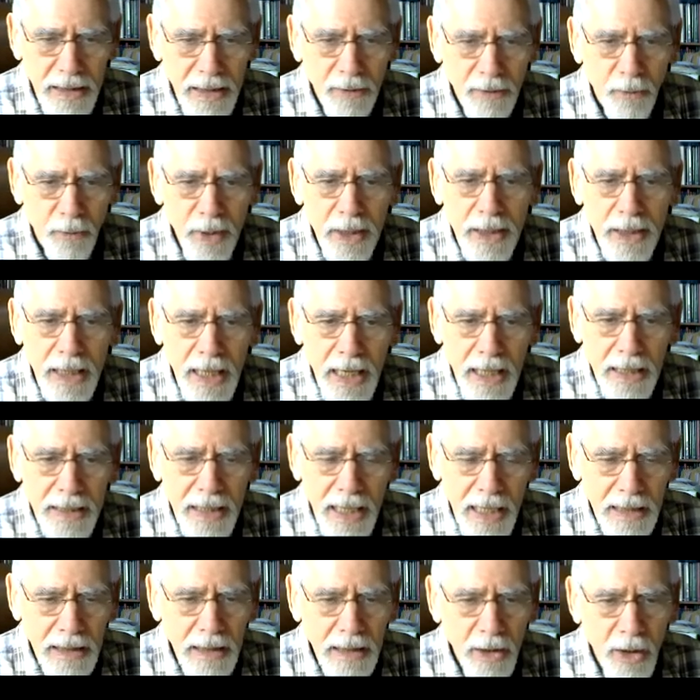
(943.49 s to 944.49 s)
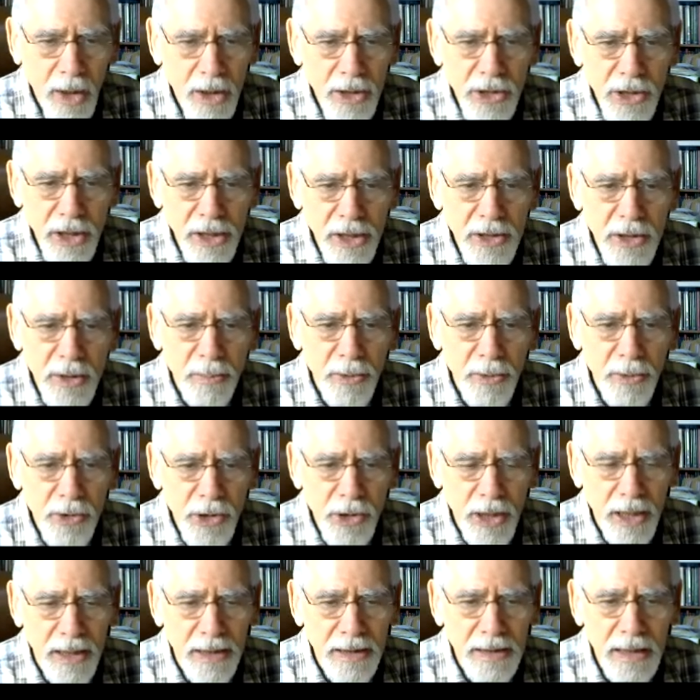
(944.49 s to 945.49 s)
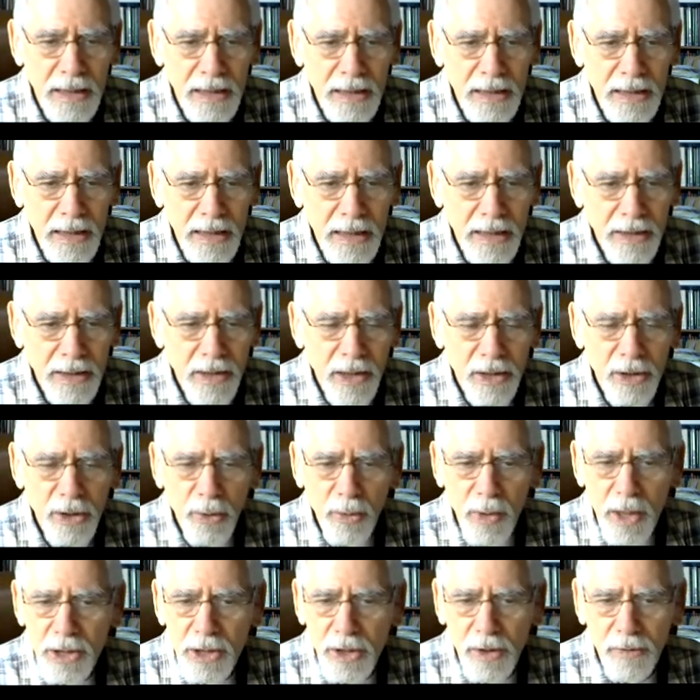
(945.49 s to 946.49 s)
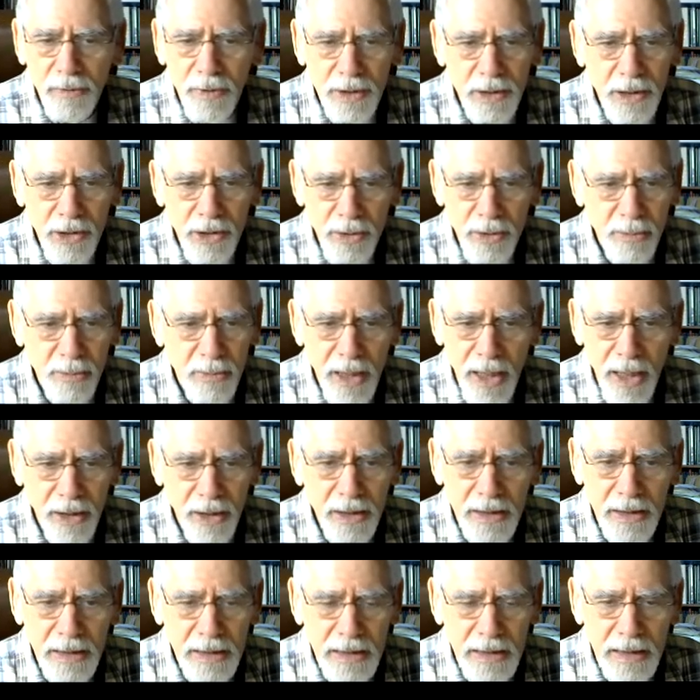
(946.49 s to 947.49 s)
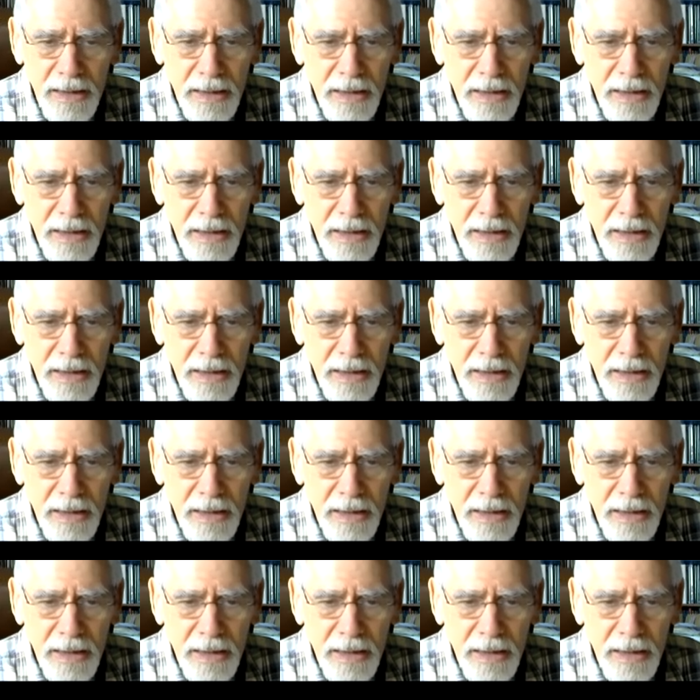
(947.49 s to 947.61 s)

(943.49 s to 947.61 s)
If we can't handle our 60%, then the rest of it doesn't matter.